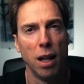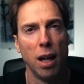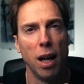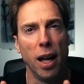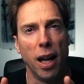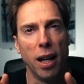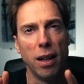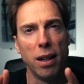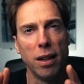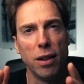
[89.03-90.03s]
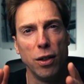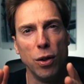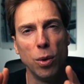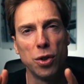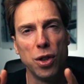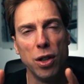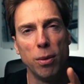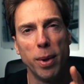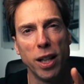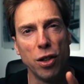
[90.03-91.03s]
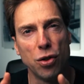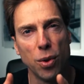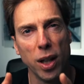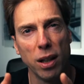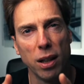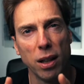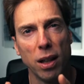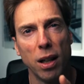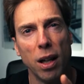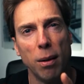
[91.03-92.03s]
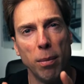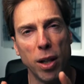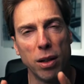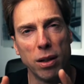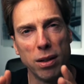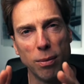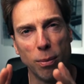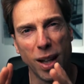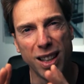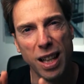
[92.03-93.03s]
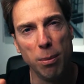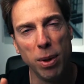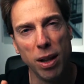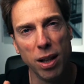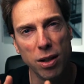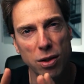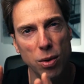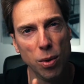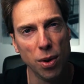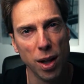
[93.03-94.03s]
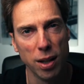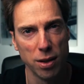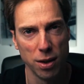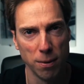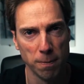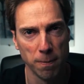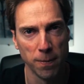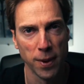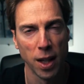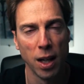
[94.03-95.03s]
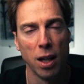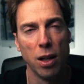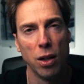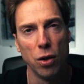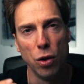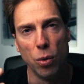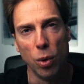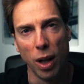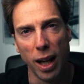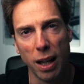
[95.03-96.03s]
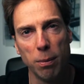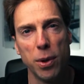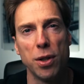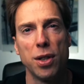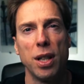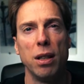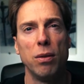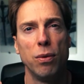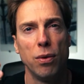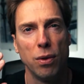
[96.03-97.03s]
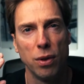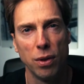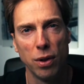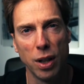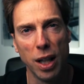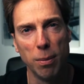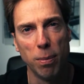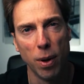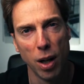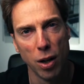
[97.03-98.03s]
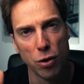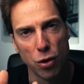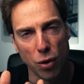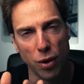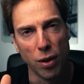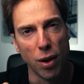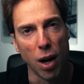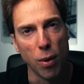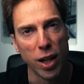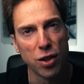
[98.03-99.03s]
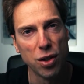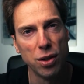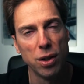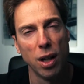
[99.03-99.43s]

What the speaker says: and you will see your body shrink. By keeping these two things, you will help yourself keep sort of the direction